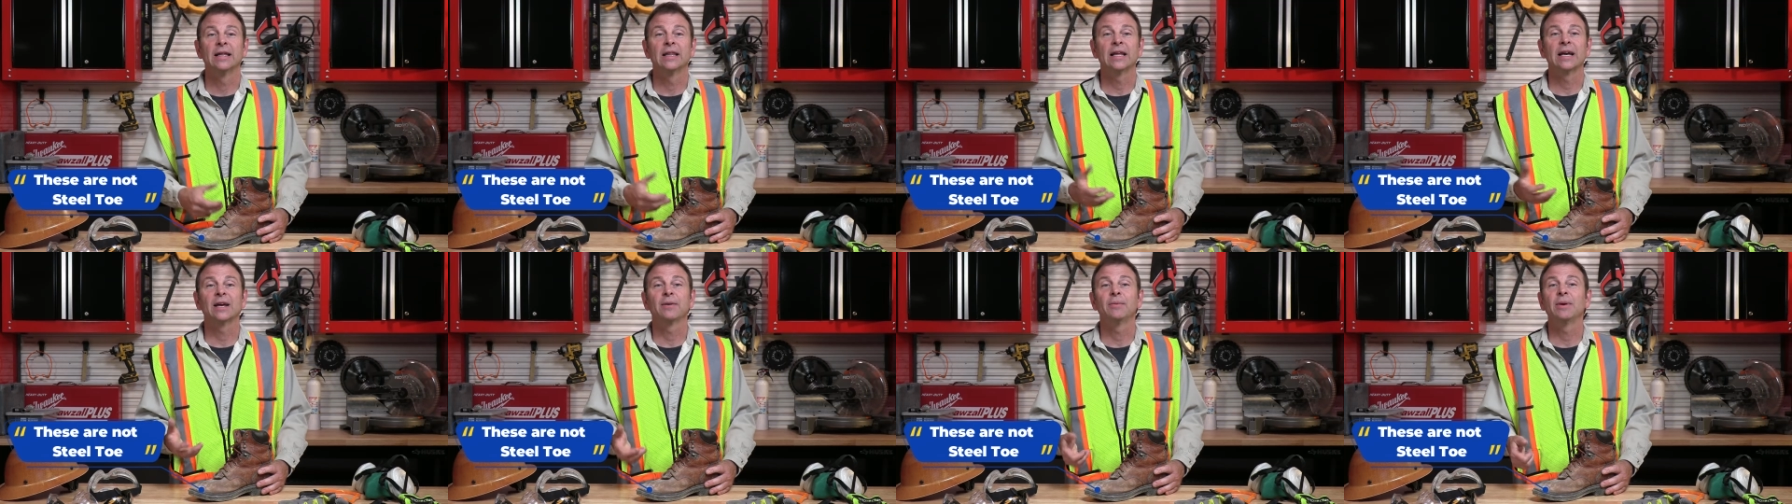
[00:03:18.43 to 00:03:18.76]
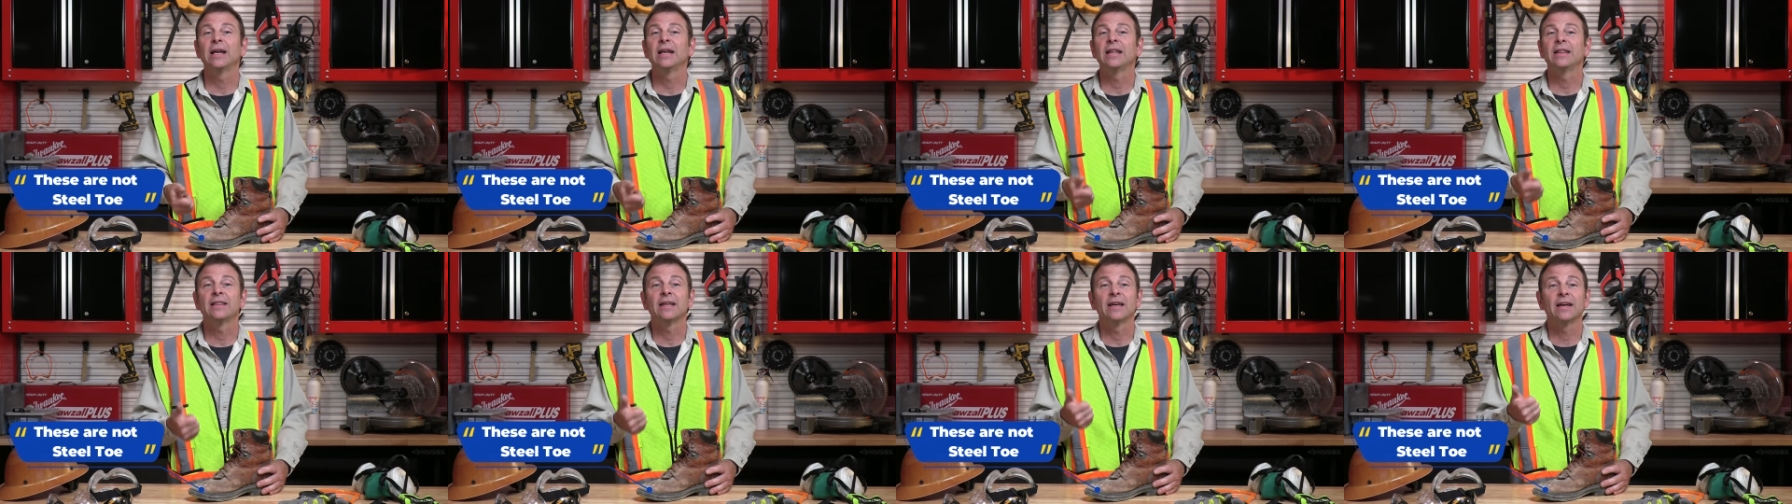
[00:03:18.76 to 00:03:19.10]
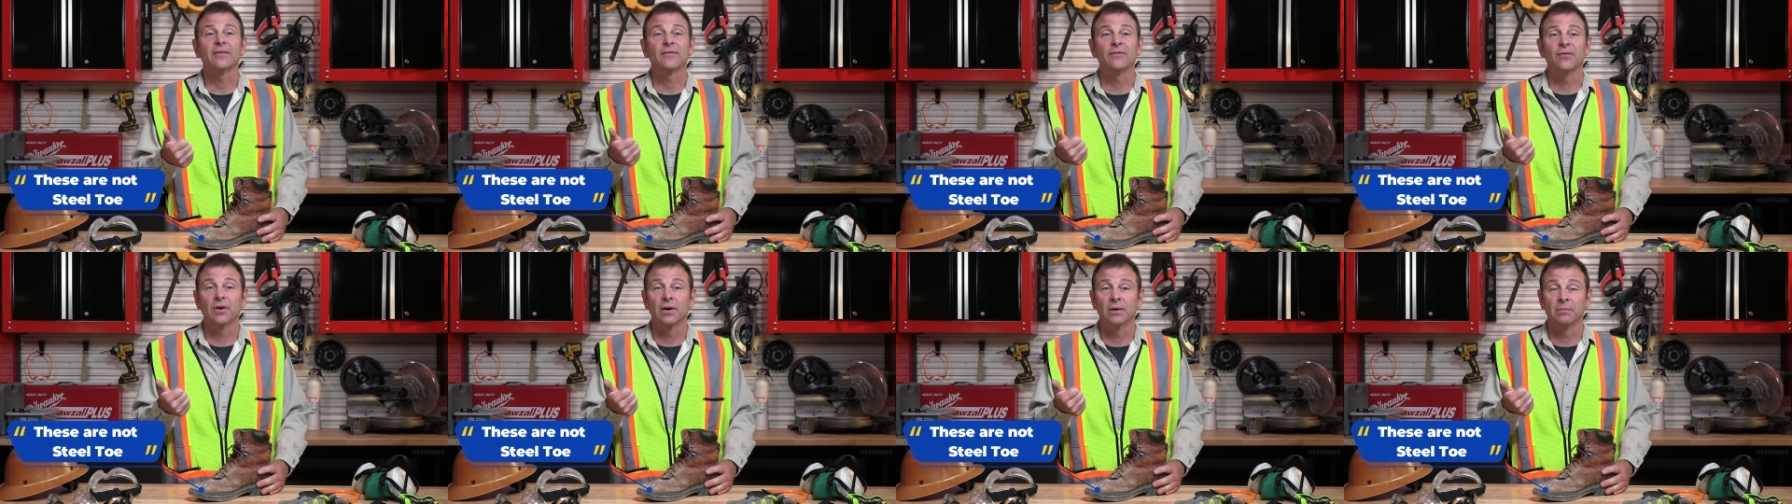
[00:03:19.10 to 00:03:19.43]
That could be
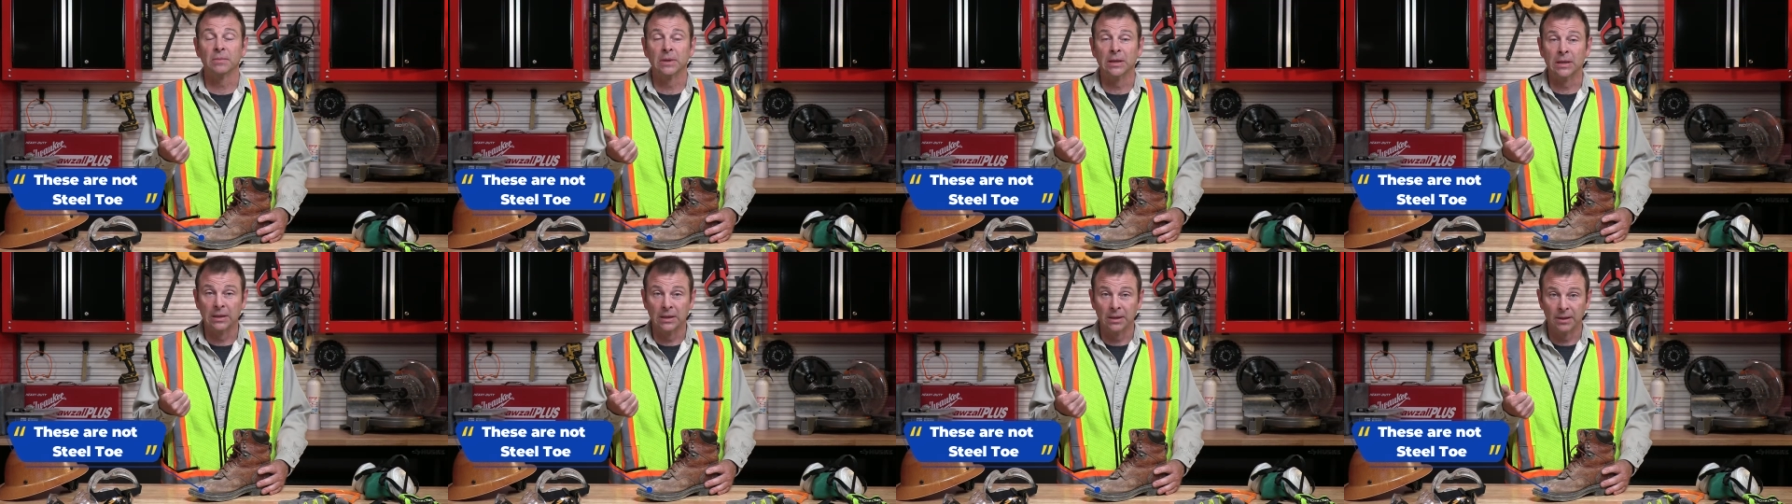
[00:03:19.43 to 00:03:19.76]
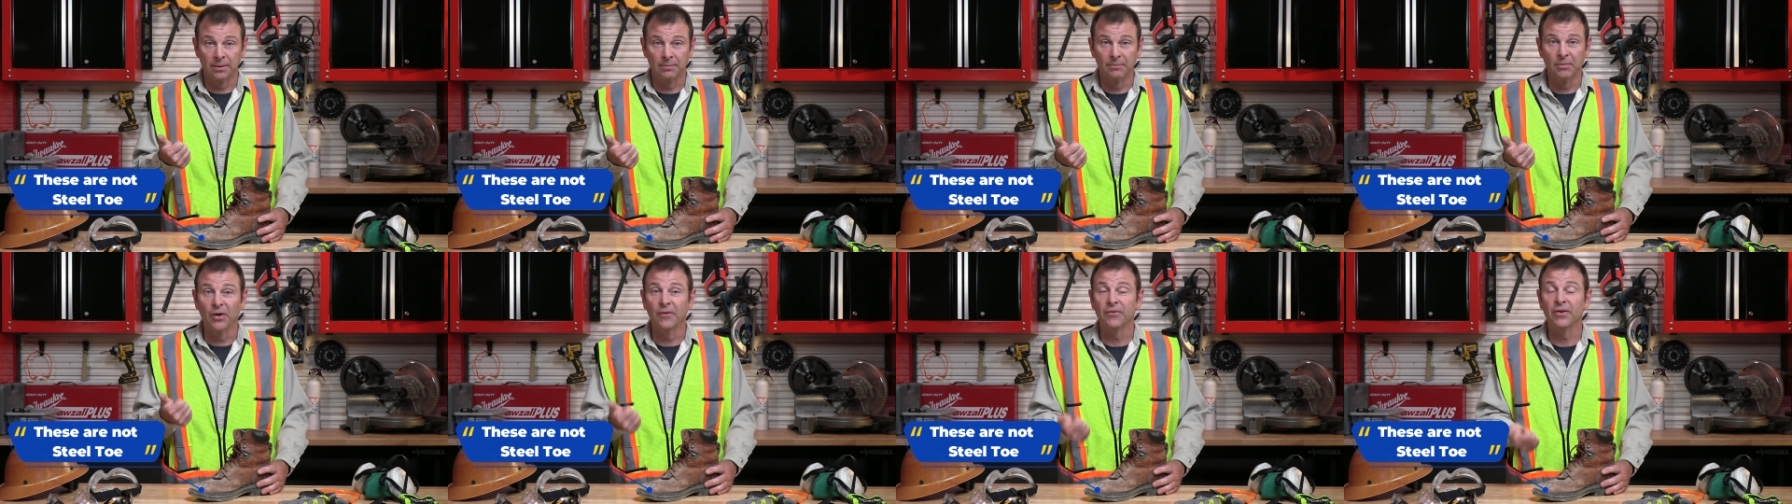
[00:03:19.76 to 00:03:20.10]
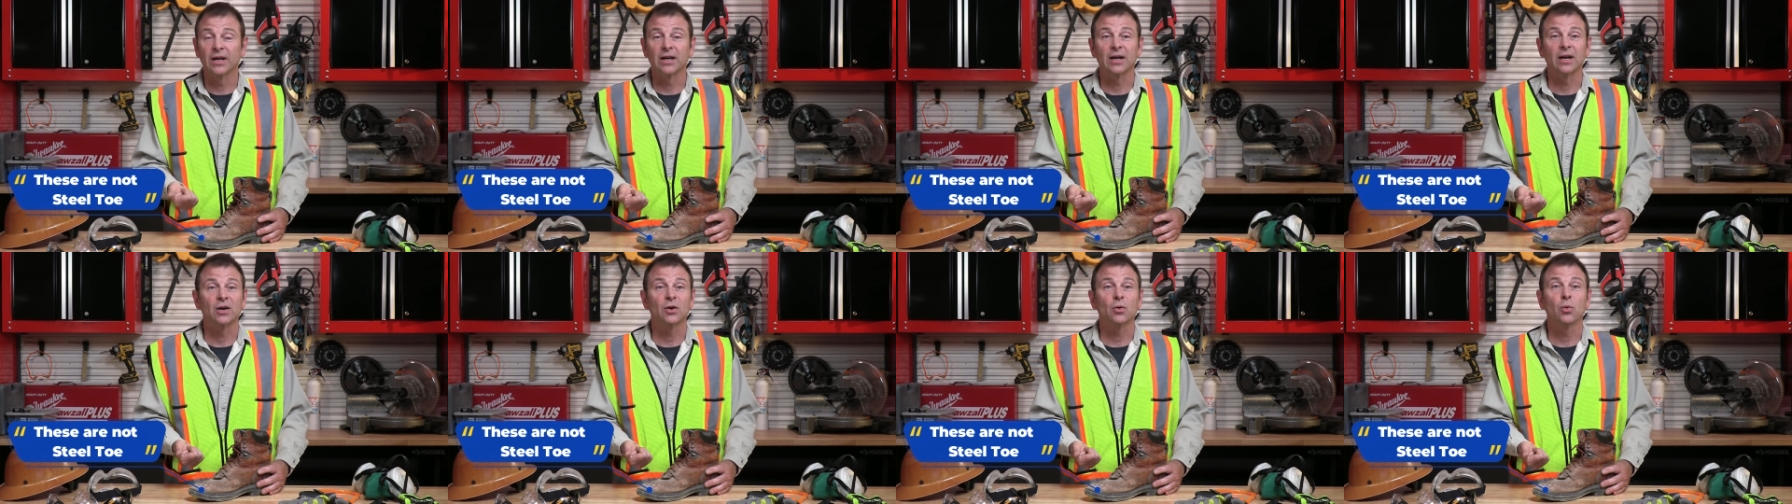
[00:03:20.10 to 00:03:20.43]
anything from
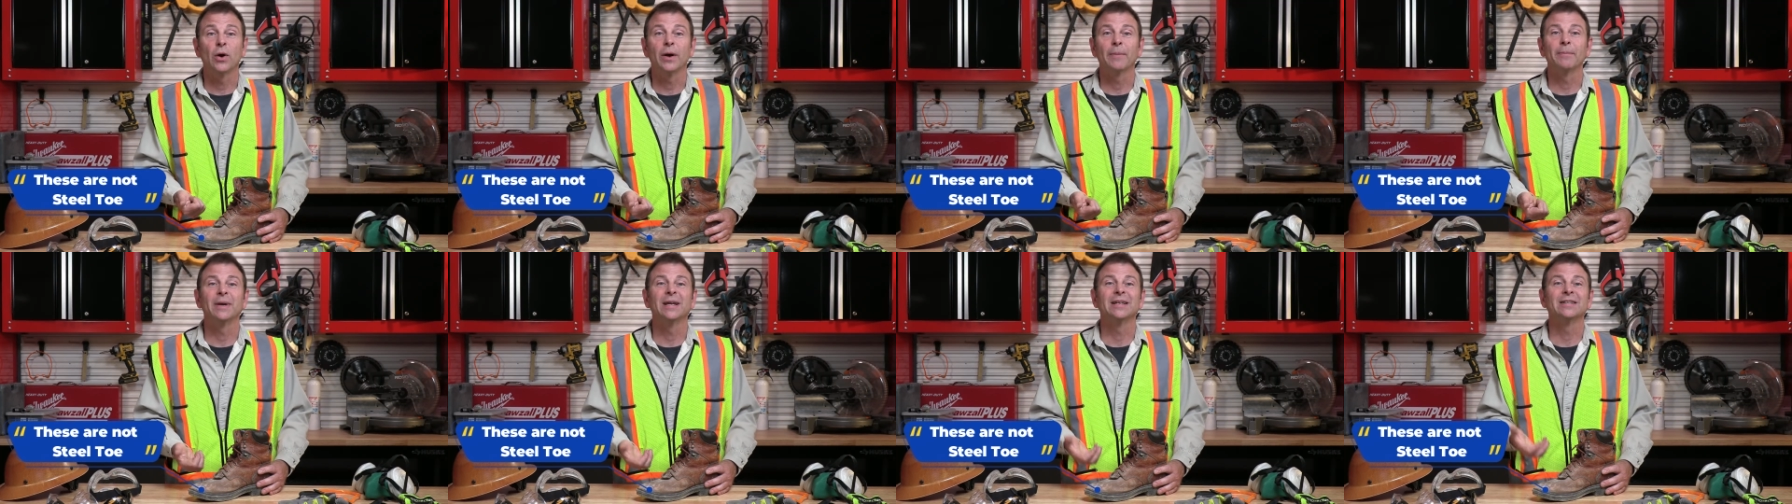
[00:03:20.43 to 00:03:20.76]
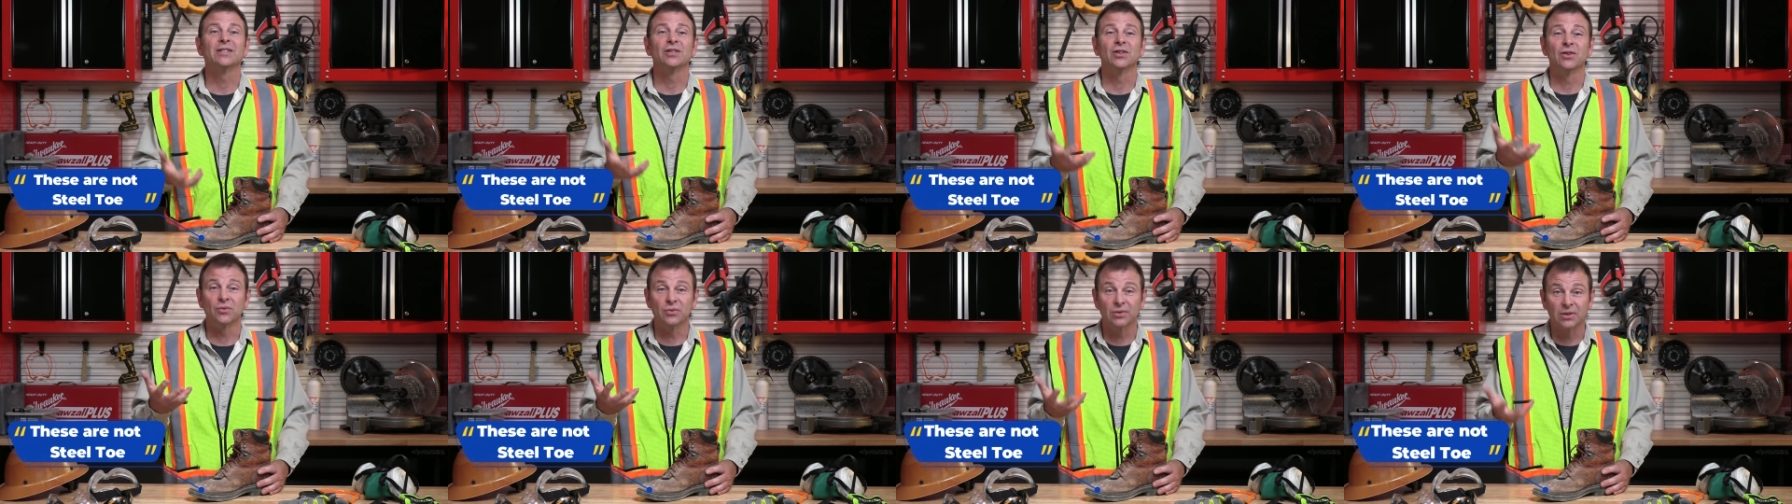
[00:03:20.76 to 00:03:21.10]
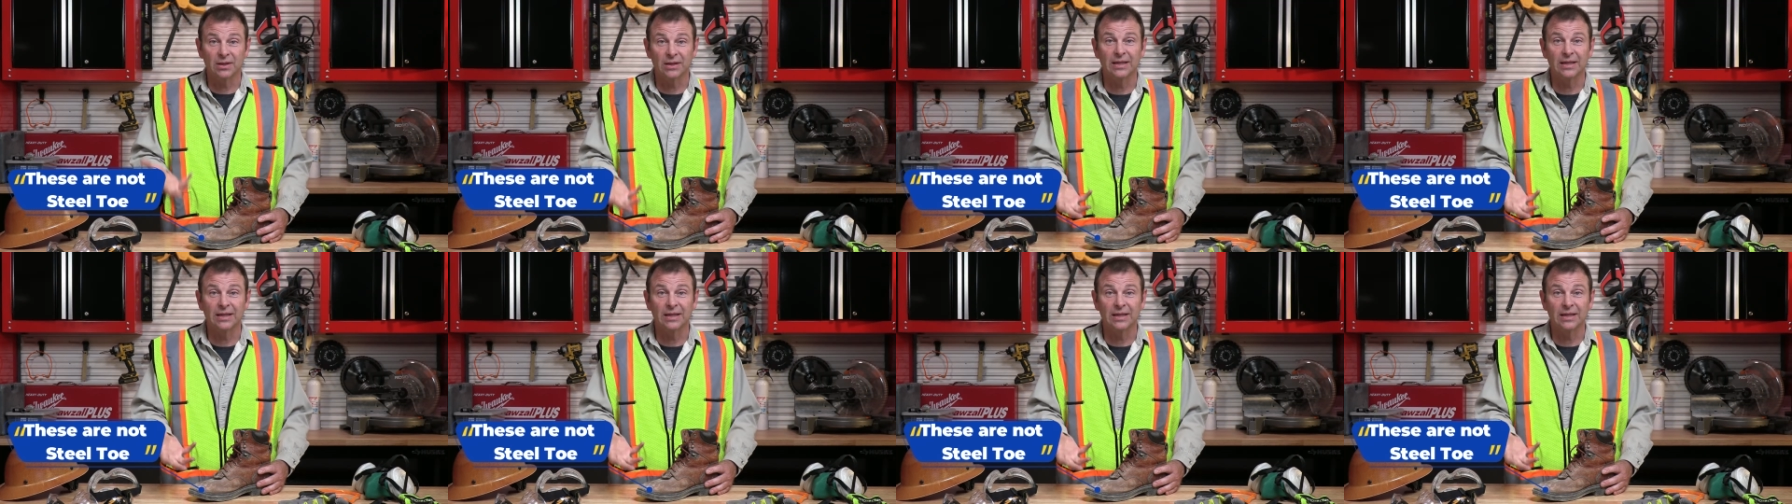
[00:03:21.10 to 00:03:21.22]
moving equipment to